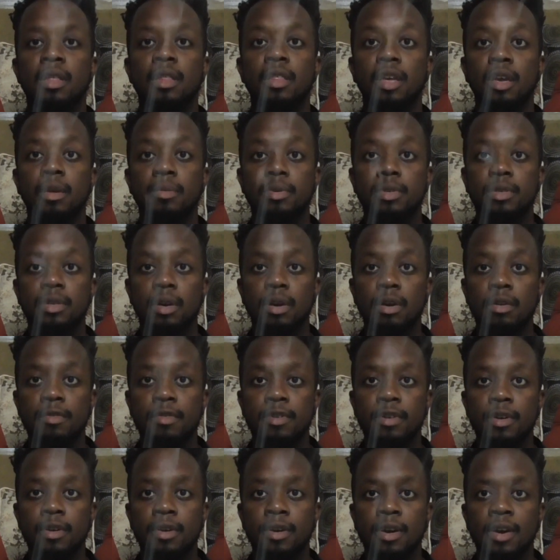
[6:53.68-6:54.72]
the
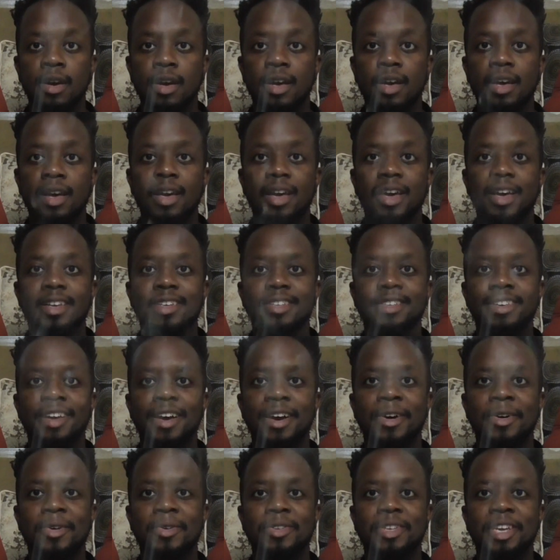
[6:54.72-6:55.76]
observer is
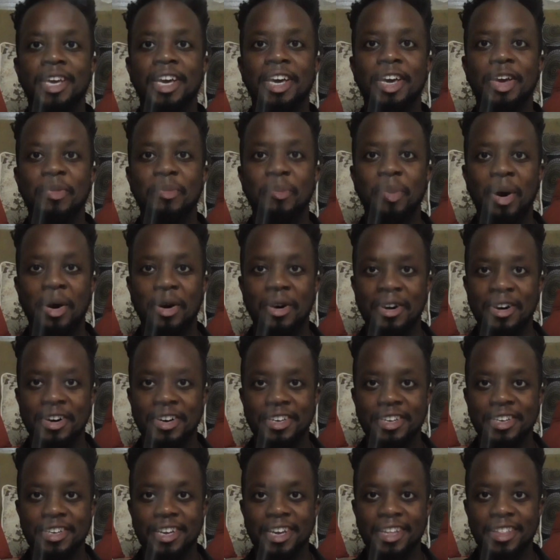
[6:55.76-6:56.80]
now taking
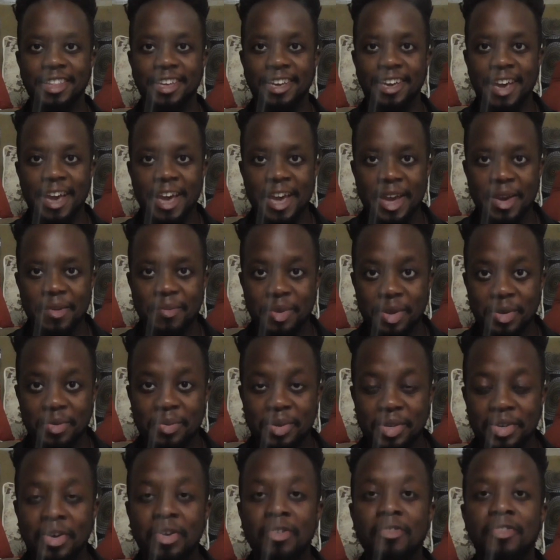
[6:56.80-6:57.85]
part in the game. The
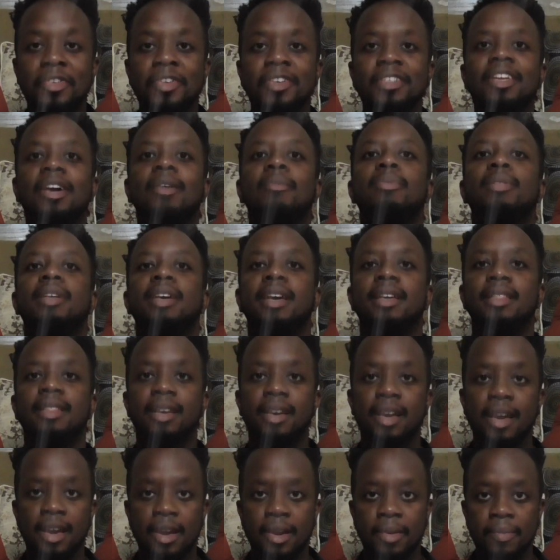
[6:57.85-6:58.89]
observer is now playing the
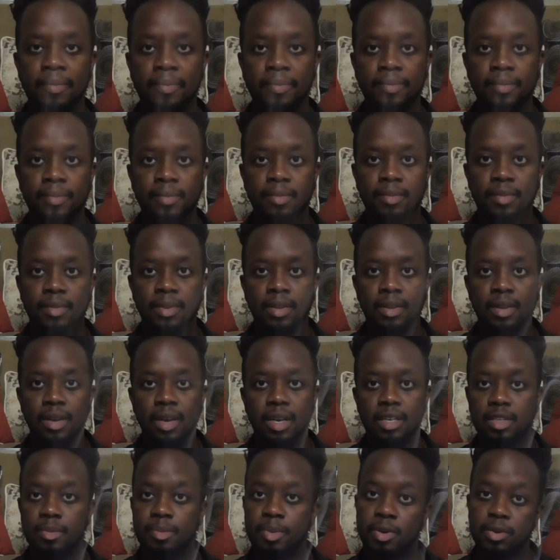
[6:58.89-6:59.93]
game,
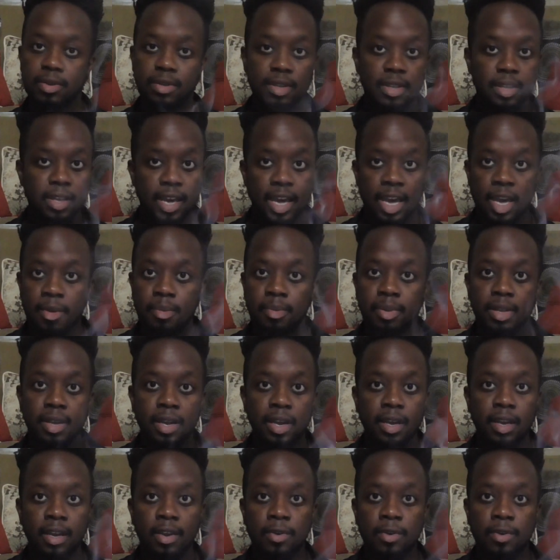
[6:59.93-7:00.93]
as opposed to the game playing